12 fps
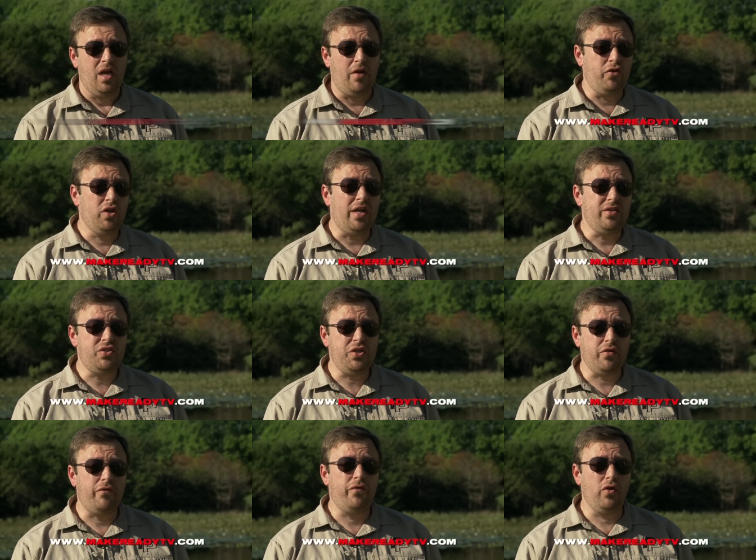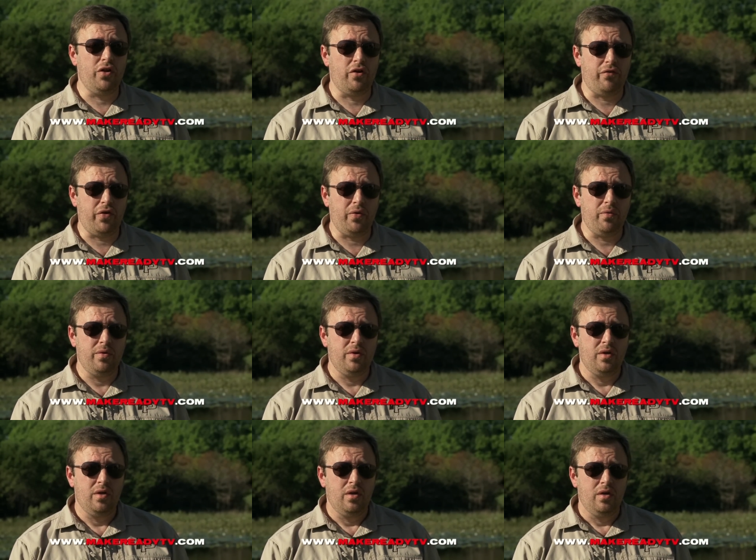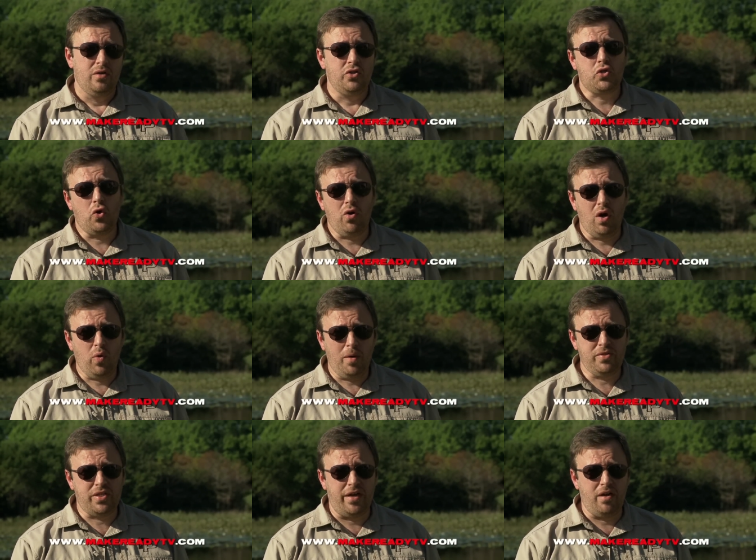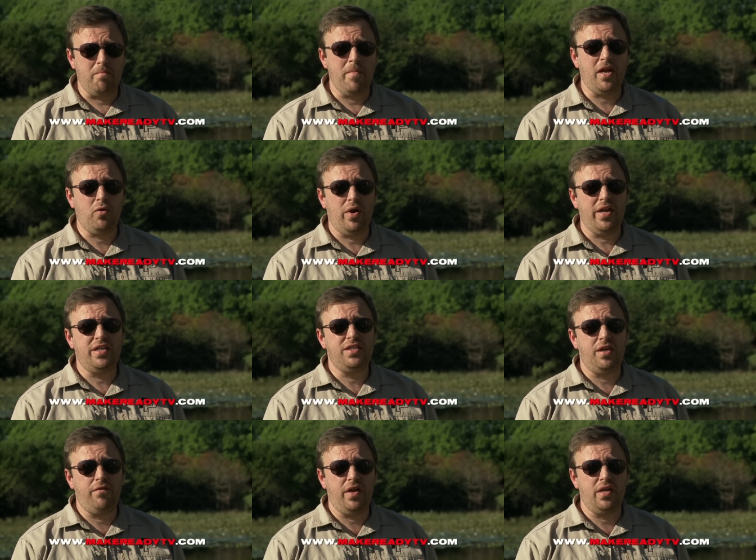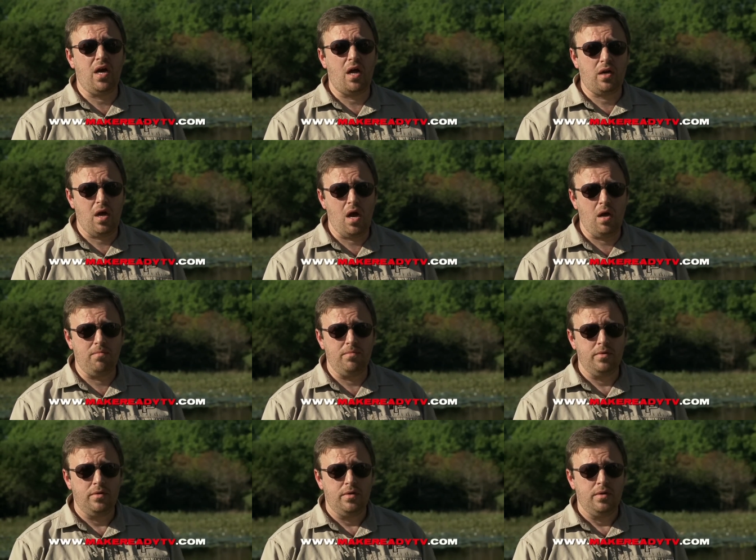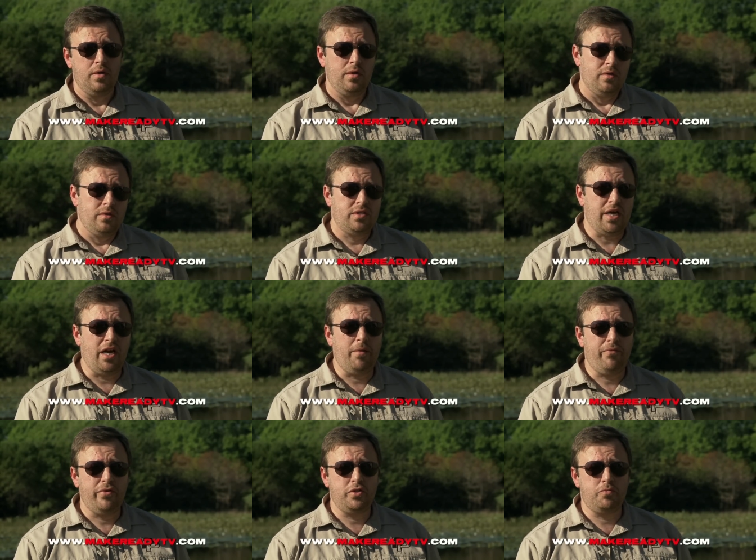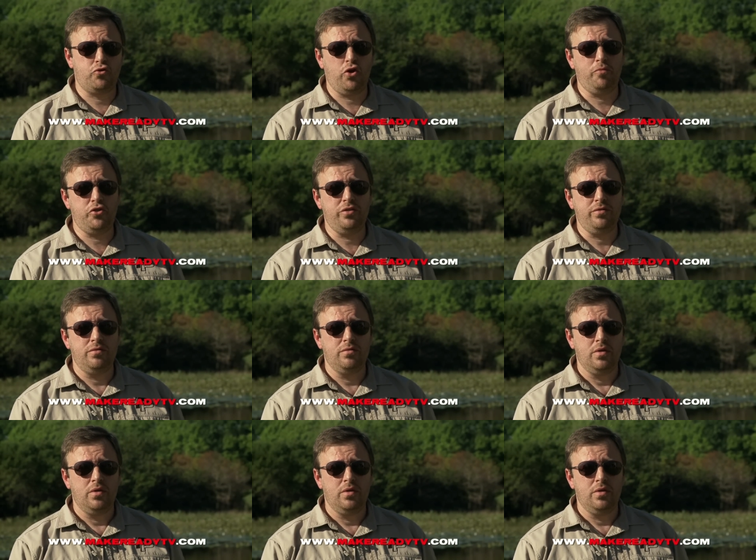If you'd like to see the full interview, just go to our website at makereadytv.com, sign up for a subscription,